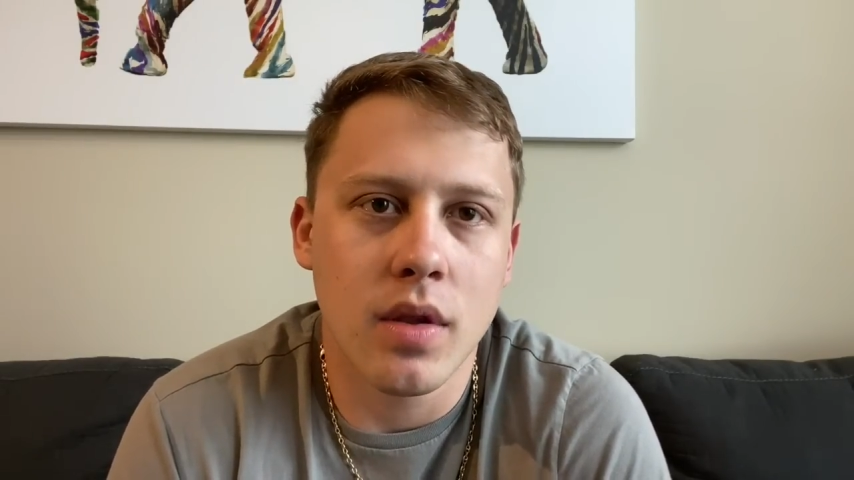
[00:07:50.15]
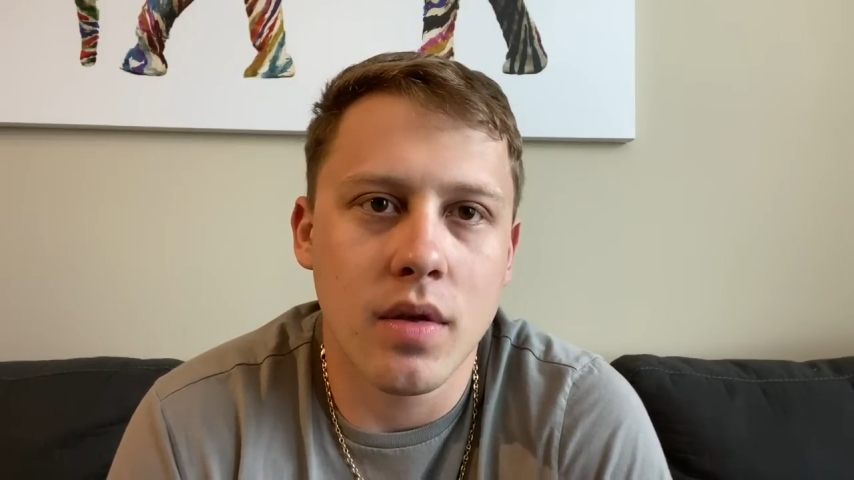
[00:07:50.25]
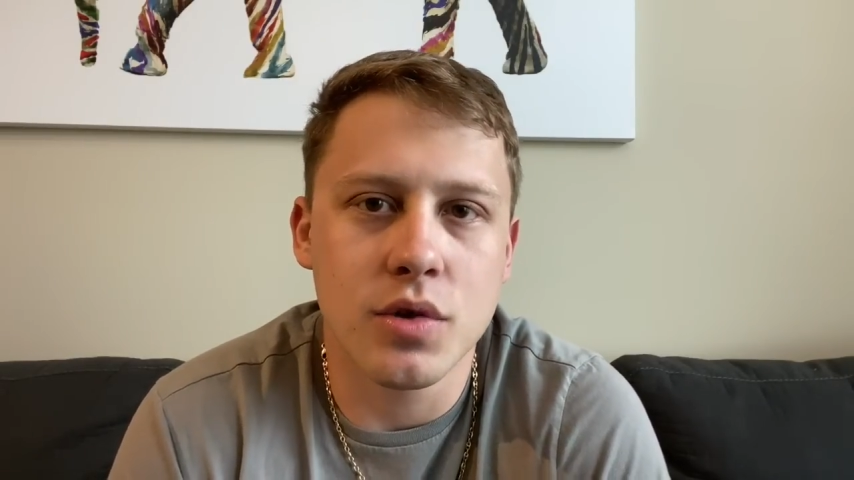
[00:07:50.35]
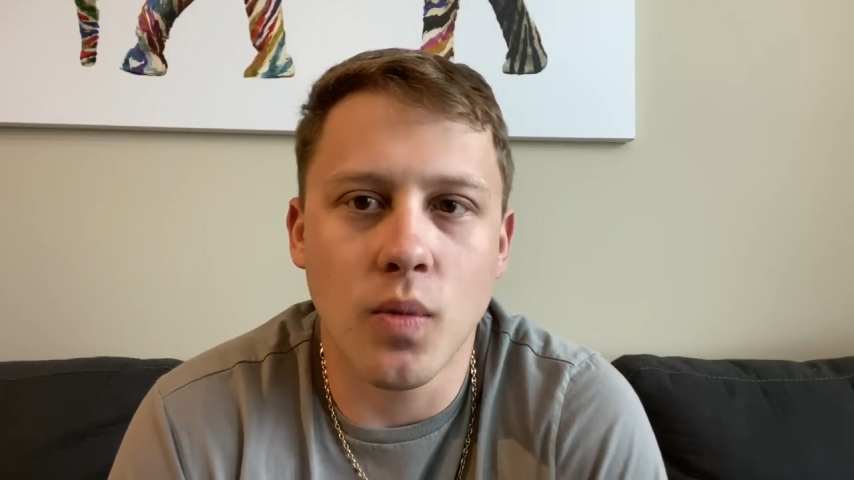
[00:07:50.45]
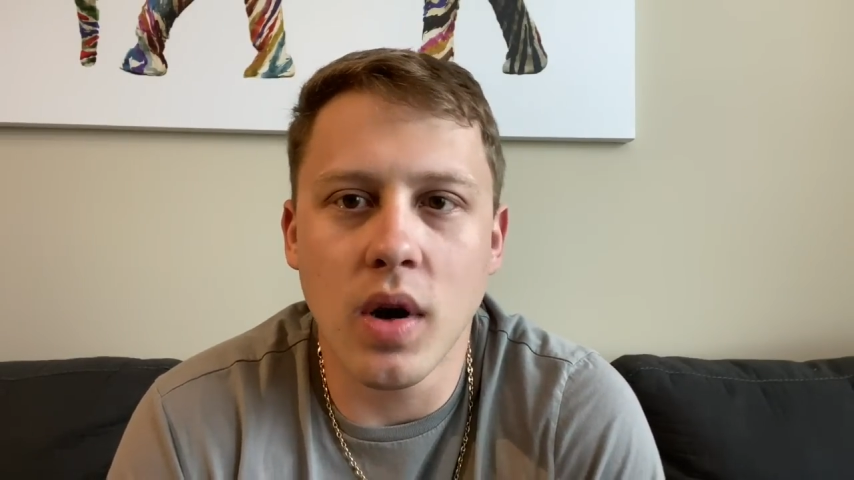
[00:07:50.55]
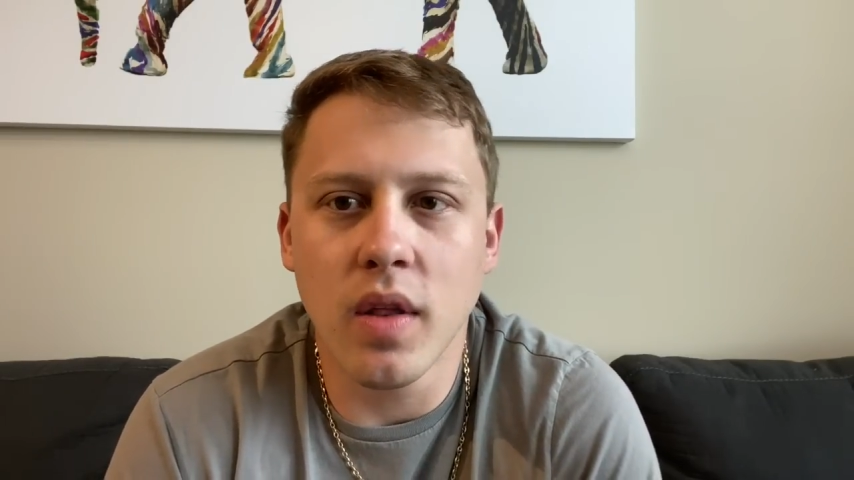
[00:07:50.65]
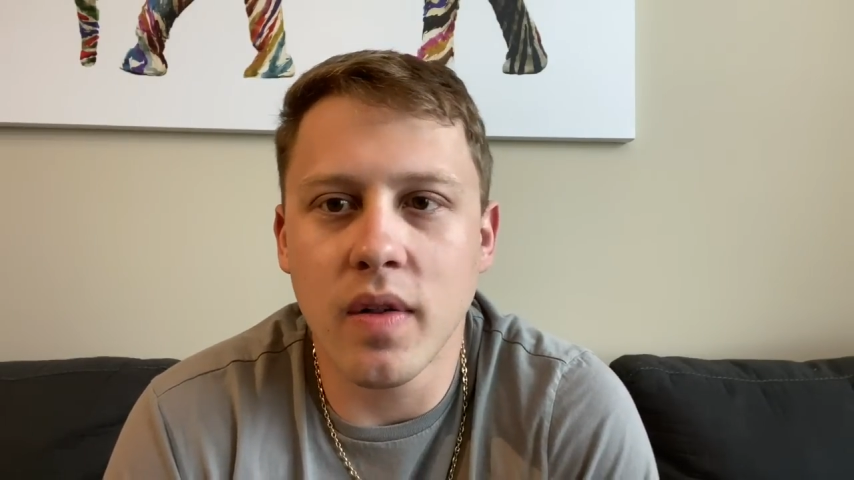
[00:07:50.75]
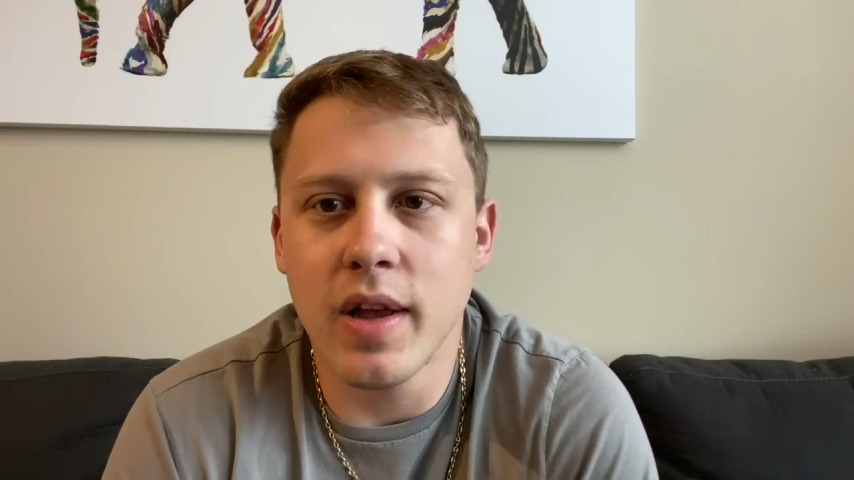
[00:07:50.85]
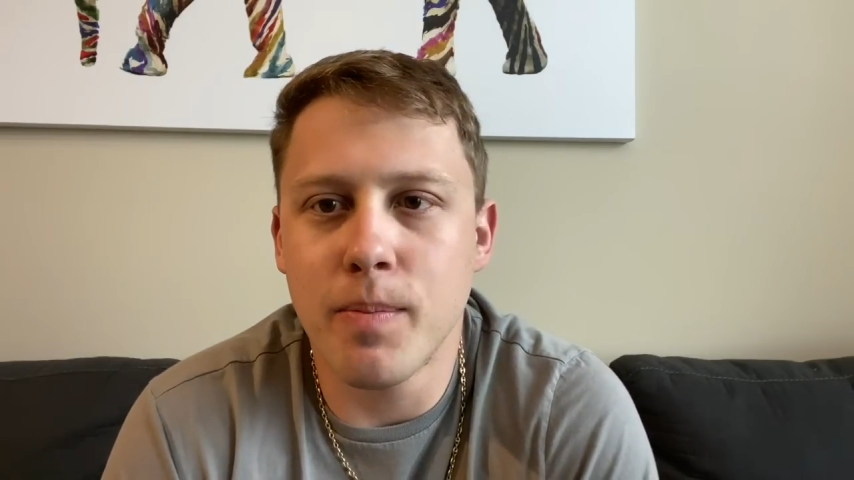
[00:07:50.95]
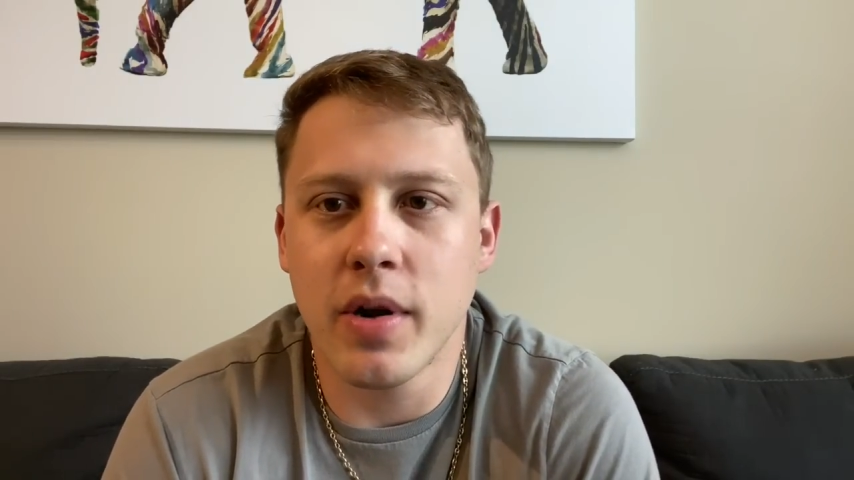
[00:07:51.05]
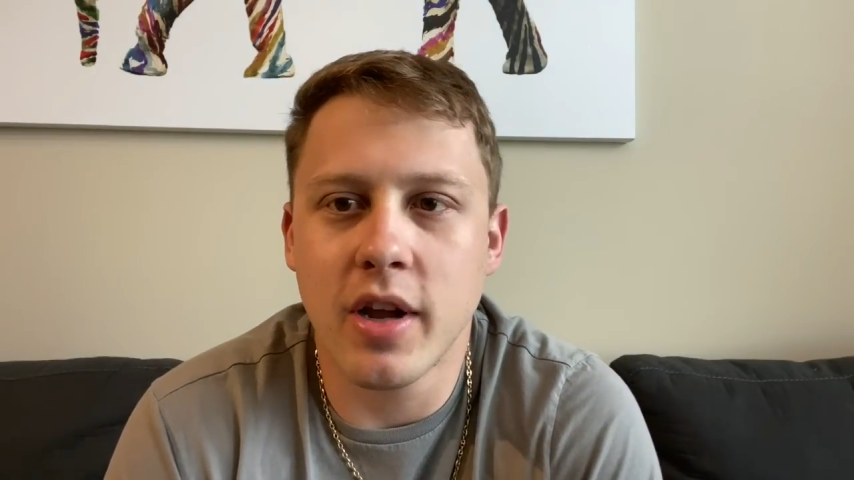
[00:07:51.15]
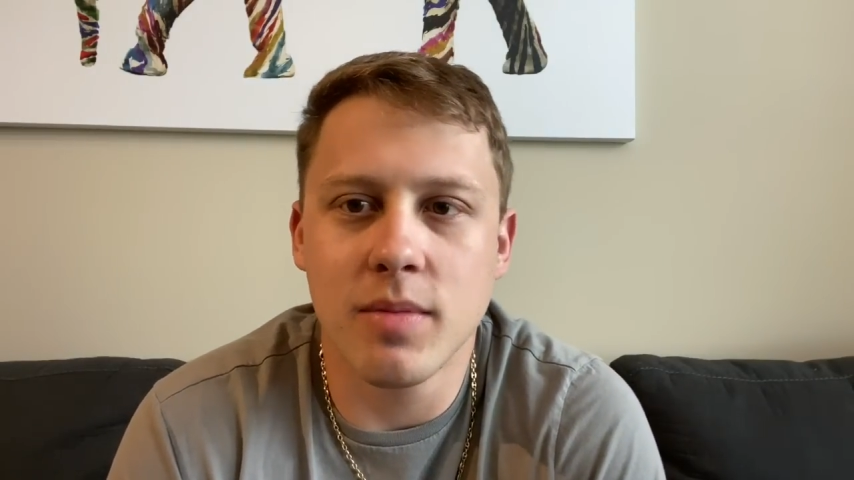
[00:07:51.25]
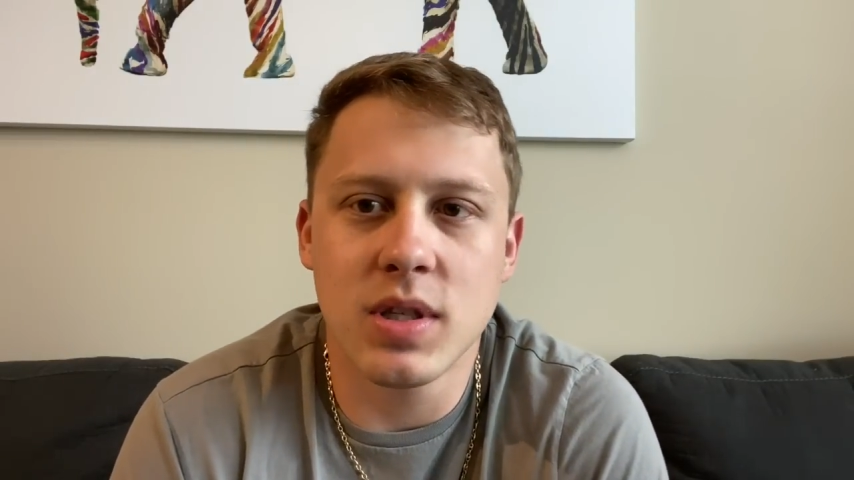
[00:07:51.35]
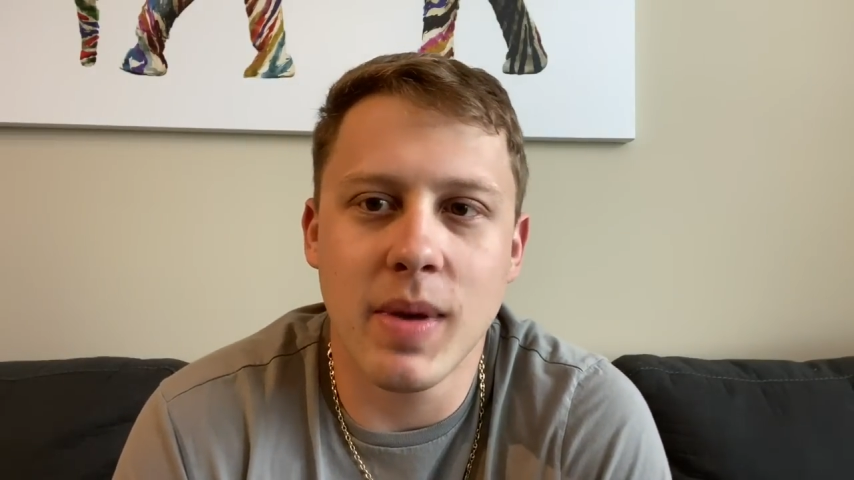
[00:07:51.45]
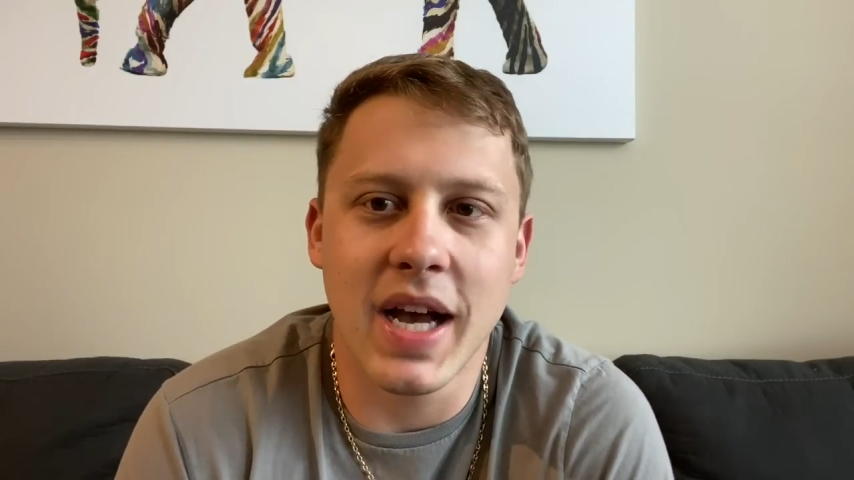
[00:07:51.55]
There's one other limper. It
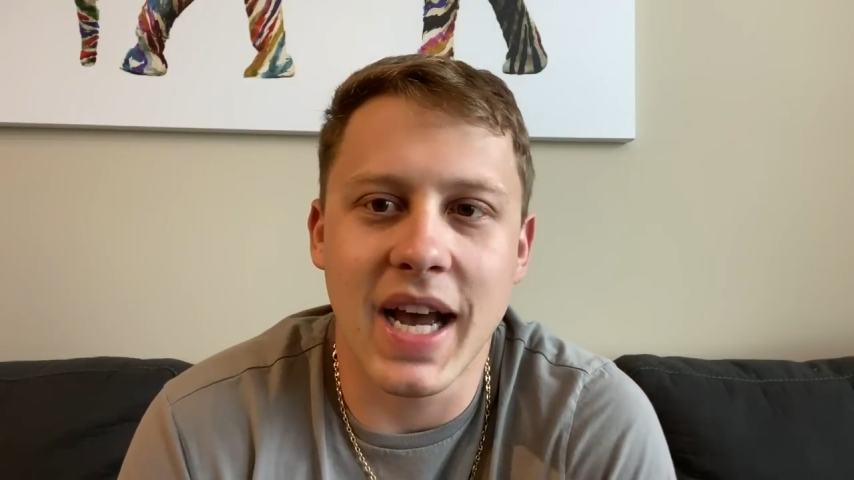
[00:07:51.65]
comes to me.